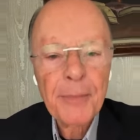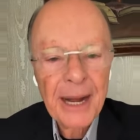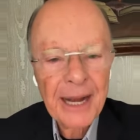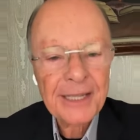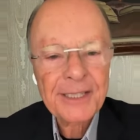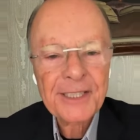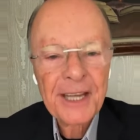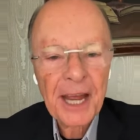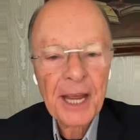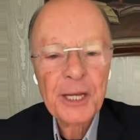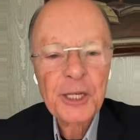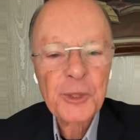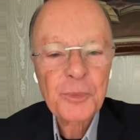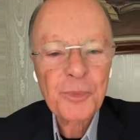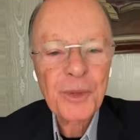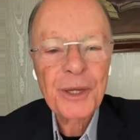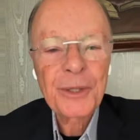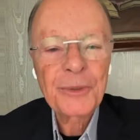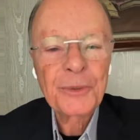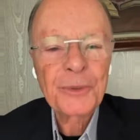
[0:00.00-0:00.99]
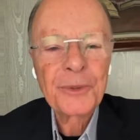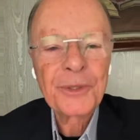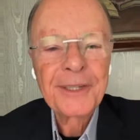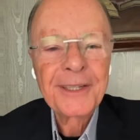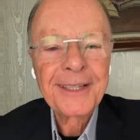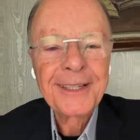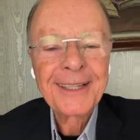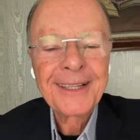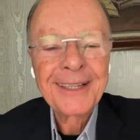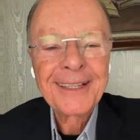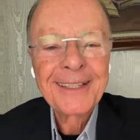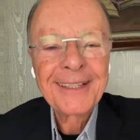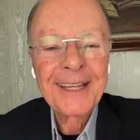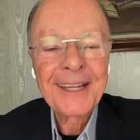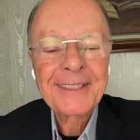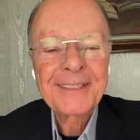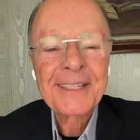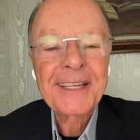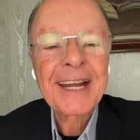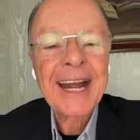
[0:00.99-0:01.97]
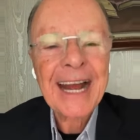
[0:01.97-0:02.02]
And if you want to know more
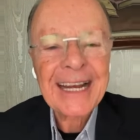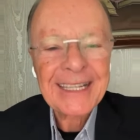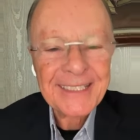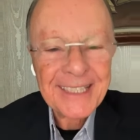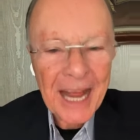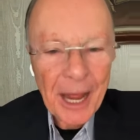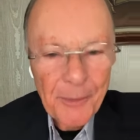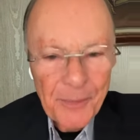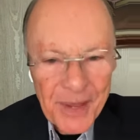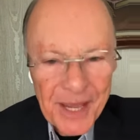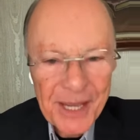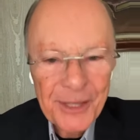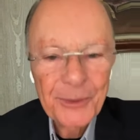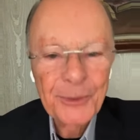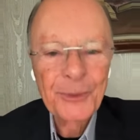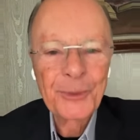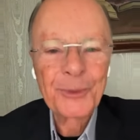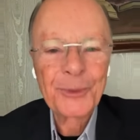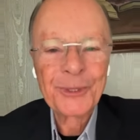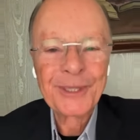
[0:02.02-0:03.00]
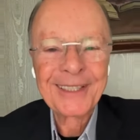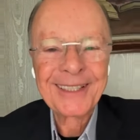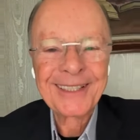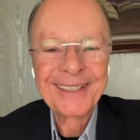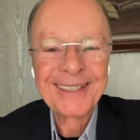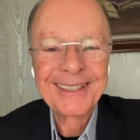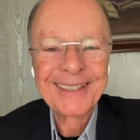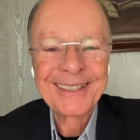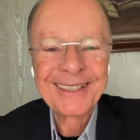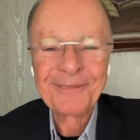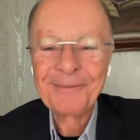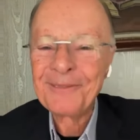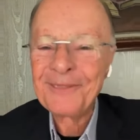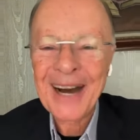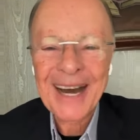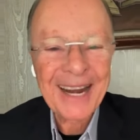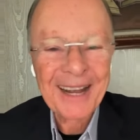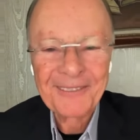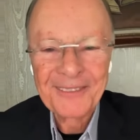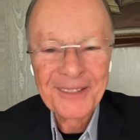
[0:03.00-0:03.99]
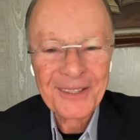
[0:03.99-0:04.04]
about this marriage,
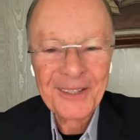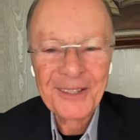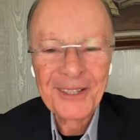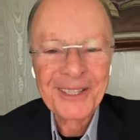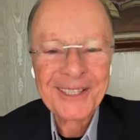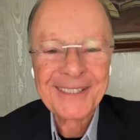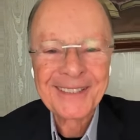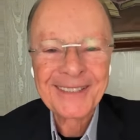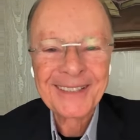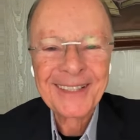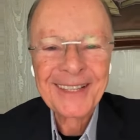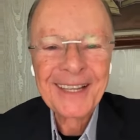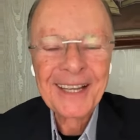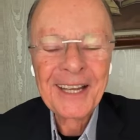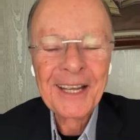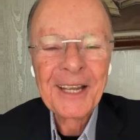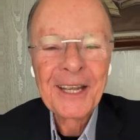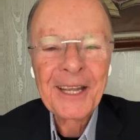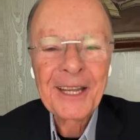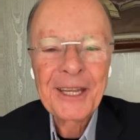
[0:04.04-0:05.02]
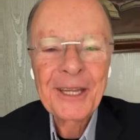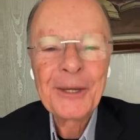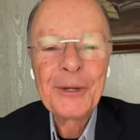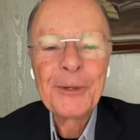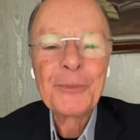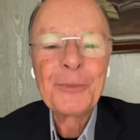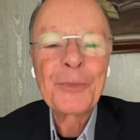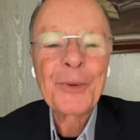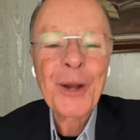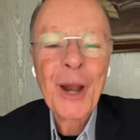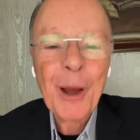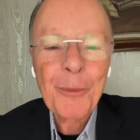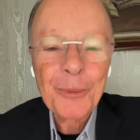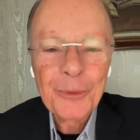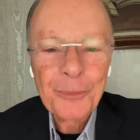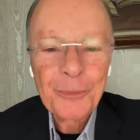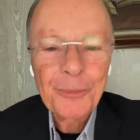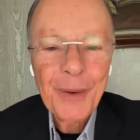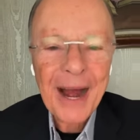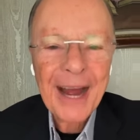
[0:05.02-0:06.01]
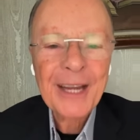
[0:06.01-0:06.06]
this wonderful marriage,
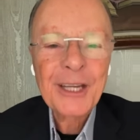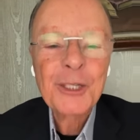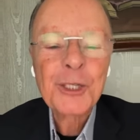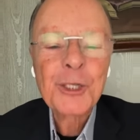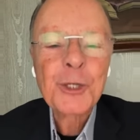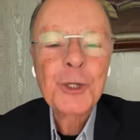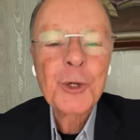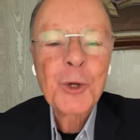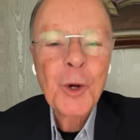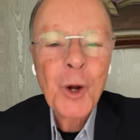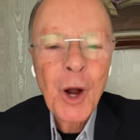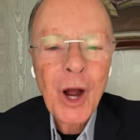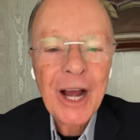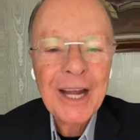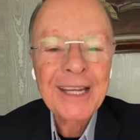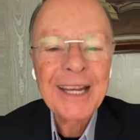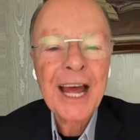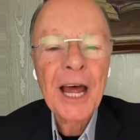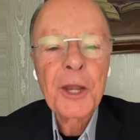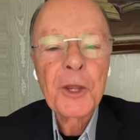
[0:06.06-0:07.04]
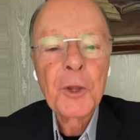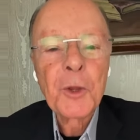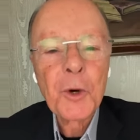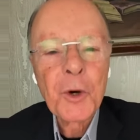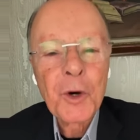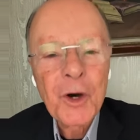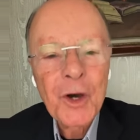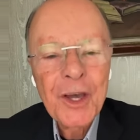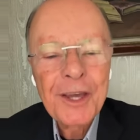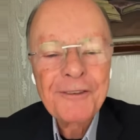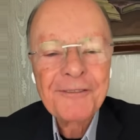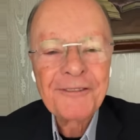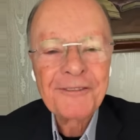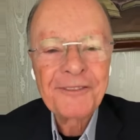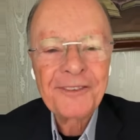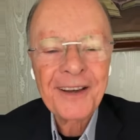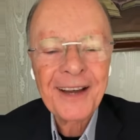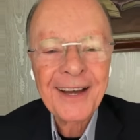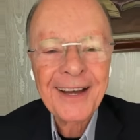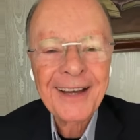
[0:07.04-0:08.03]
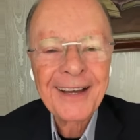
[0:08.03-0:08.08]
where the Father Himself
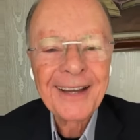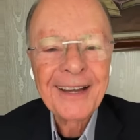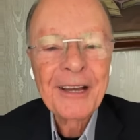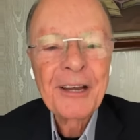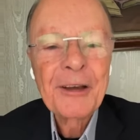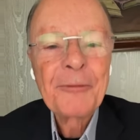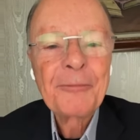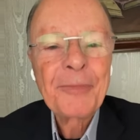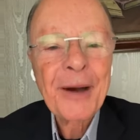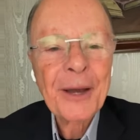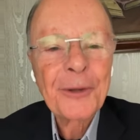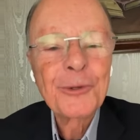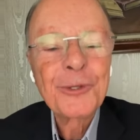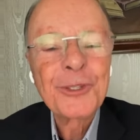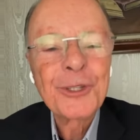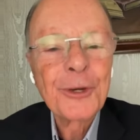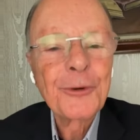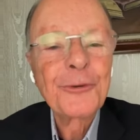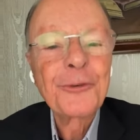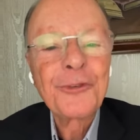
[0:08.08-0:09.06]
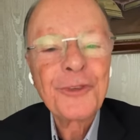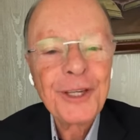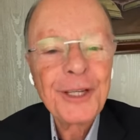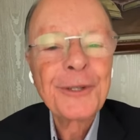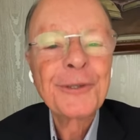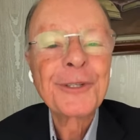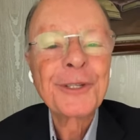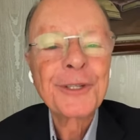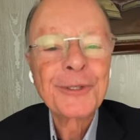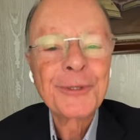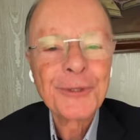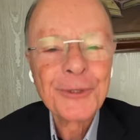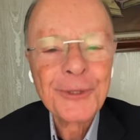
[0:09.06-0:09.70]
chooses the bride for his son